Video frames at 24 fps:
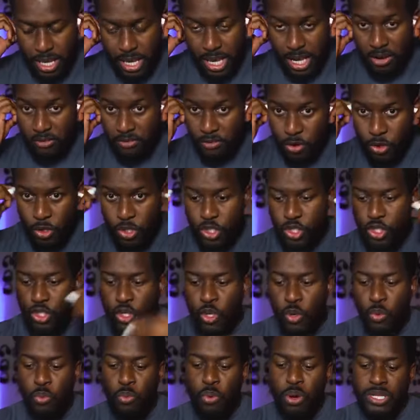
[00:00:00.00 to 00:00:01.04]
And of course, you
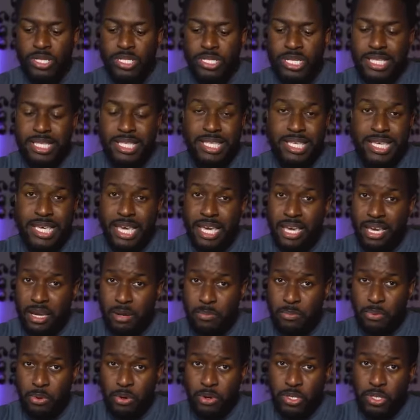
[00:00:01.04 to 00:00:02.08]
know what the
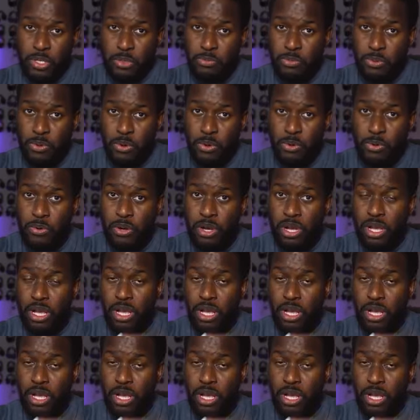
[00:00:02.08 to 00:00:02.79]
AirPods Pro